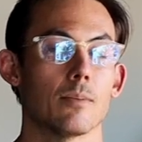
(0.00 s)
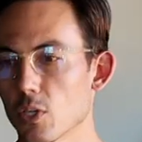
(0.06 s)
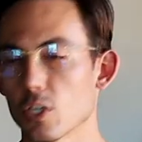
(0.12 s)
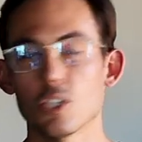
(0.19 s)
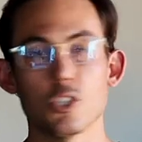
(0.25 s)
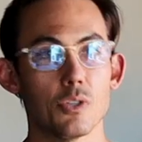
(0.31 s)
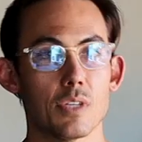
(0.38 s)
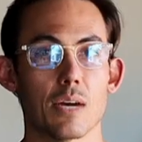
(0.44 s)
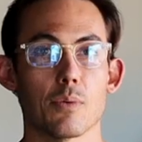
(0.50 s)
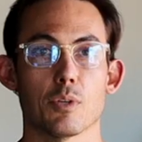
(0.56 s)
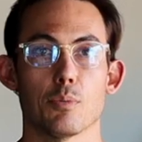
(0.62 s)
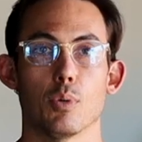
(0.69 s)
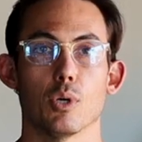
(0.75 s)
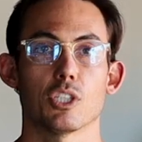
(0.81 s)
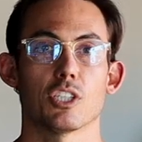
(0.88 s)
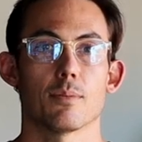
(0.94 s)
You can do that
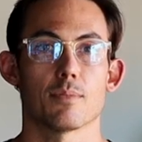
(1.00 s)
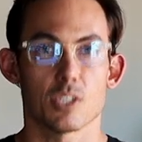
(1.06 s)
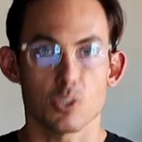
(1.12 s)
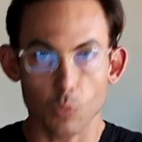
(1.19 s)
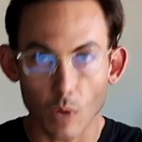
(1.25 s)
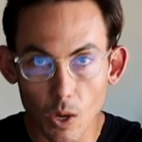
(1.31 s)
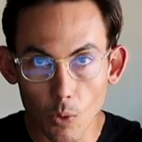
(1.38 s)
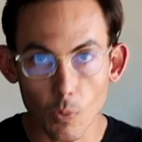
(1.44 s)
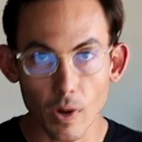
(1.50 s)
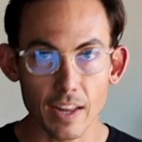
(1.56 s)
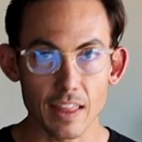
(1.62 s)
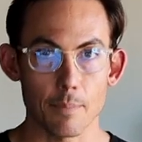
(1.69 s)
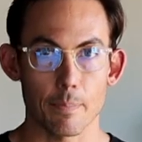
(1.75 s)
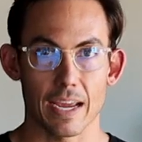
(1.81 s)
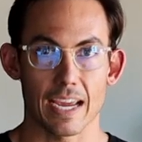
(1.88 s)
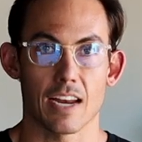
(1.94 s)
with push-ups as well, running
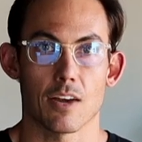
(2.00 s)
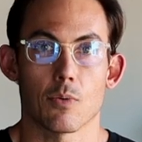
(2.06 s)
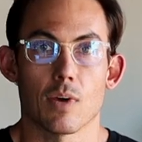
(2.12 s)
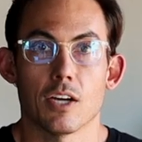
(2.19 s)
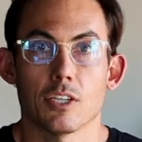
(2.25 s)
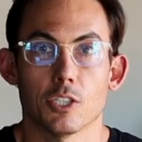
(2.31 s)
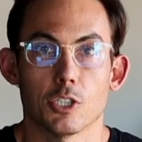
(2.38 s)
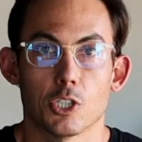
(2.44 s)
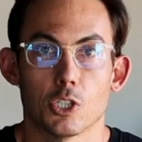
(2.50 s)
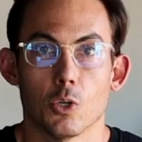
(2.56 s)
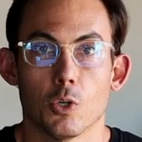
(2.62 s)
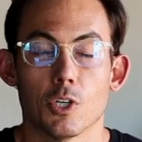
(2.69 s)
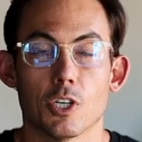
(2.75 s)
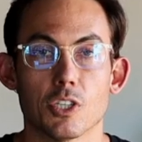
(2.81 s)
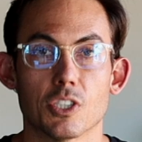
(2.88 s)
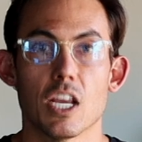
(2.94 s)
the band around your
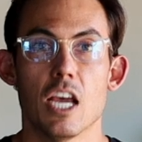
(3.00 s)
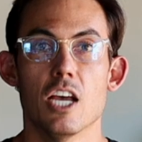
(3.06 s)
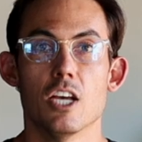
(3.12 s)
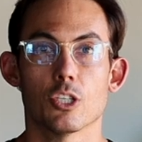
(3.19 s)
shoulders